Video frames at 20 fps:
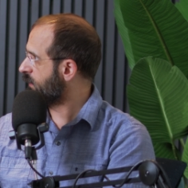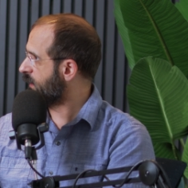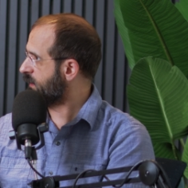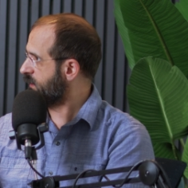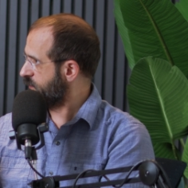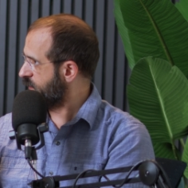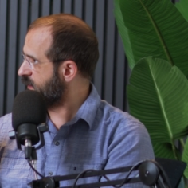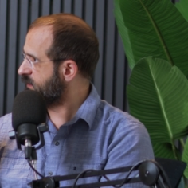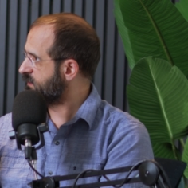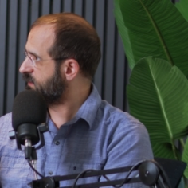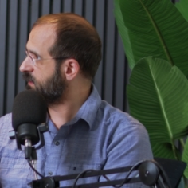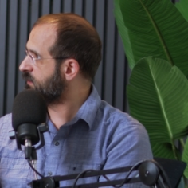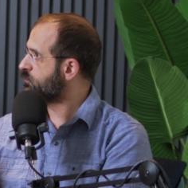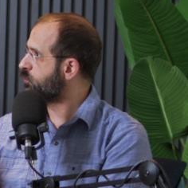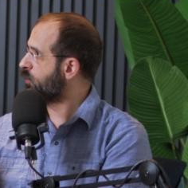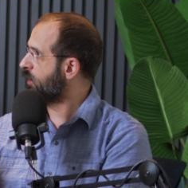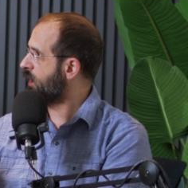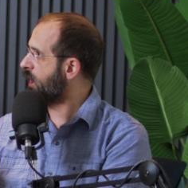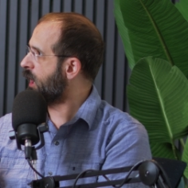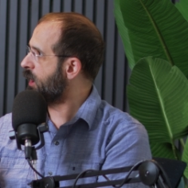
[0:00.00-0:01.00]
Like they did
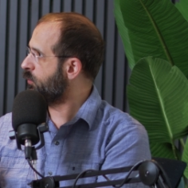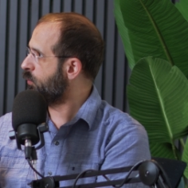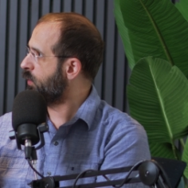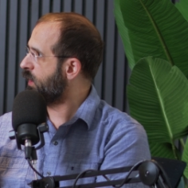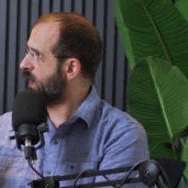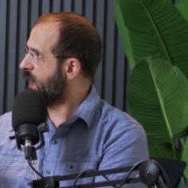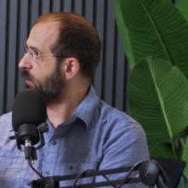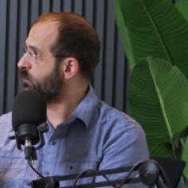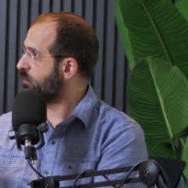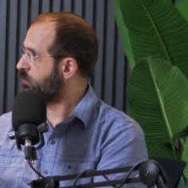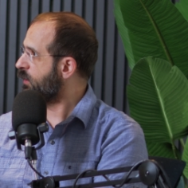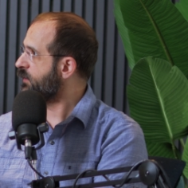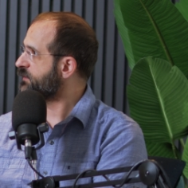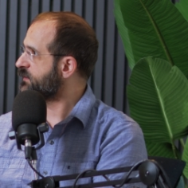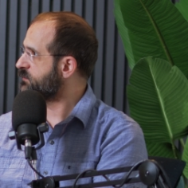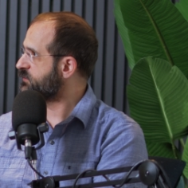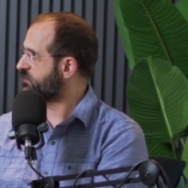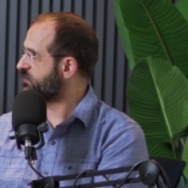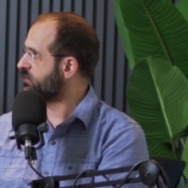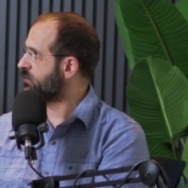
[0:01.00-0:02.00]
what I, what I would want
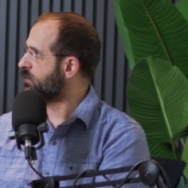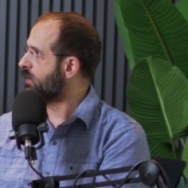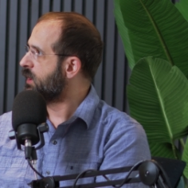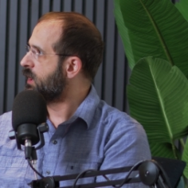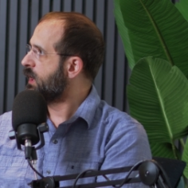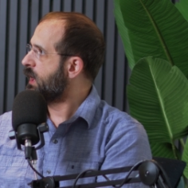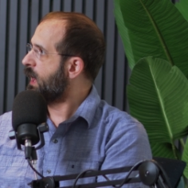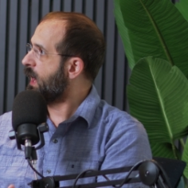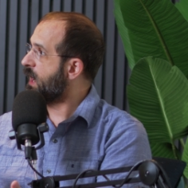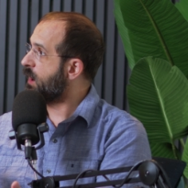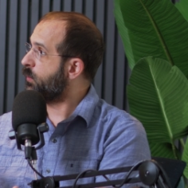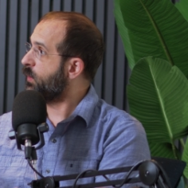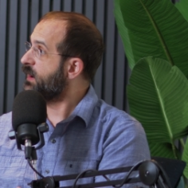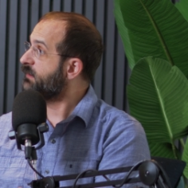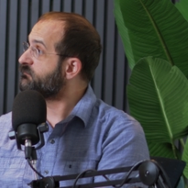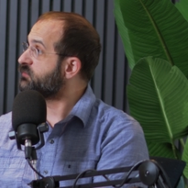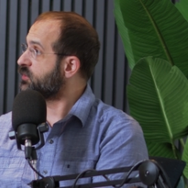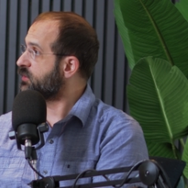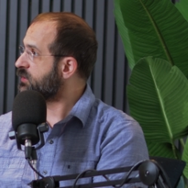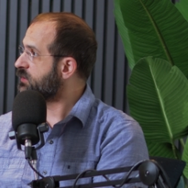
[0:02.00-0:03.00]
them to do.
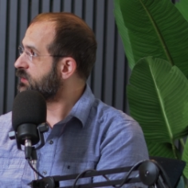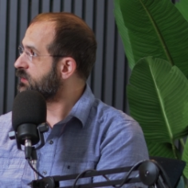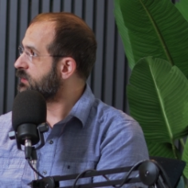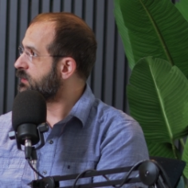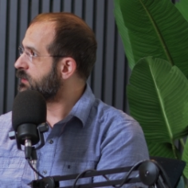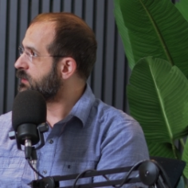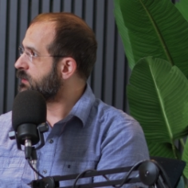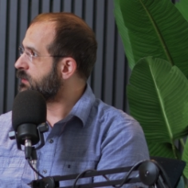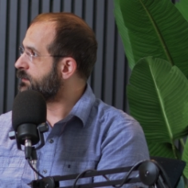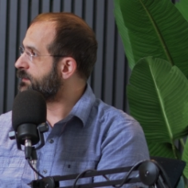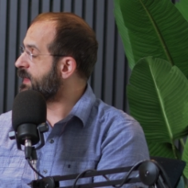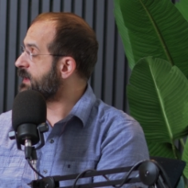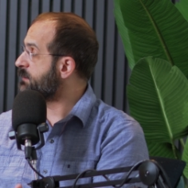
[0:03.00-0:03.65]
However, they